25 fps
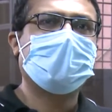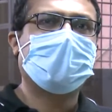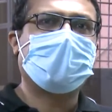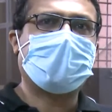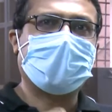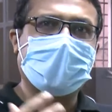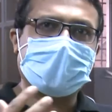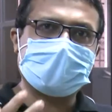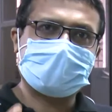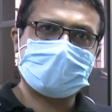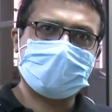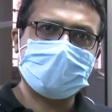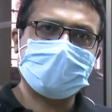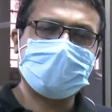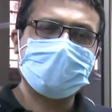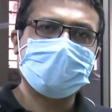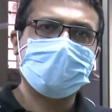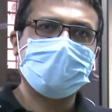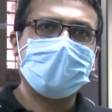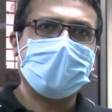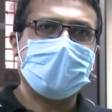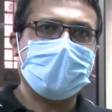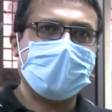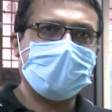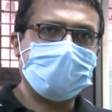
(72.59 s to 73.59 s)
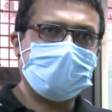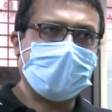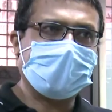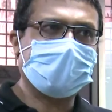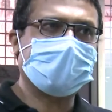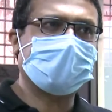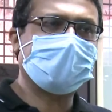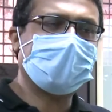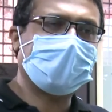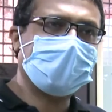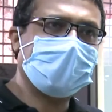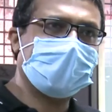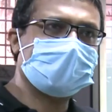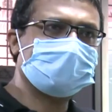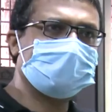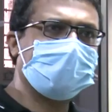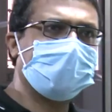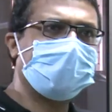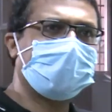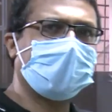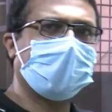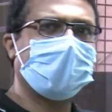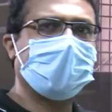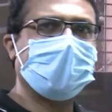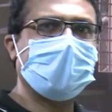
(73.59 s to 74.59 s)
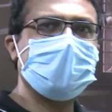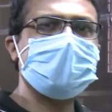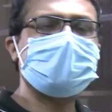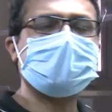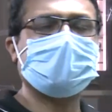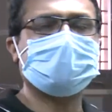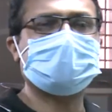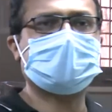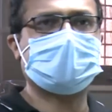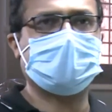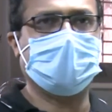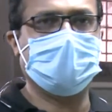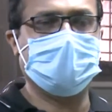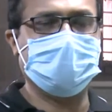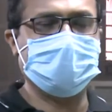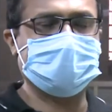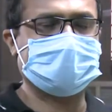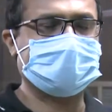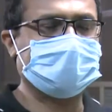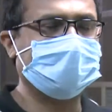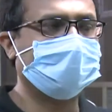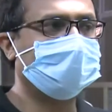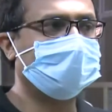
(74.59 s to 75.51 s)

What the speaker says: faster and better. That has been proven in some studies.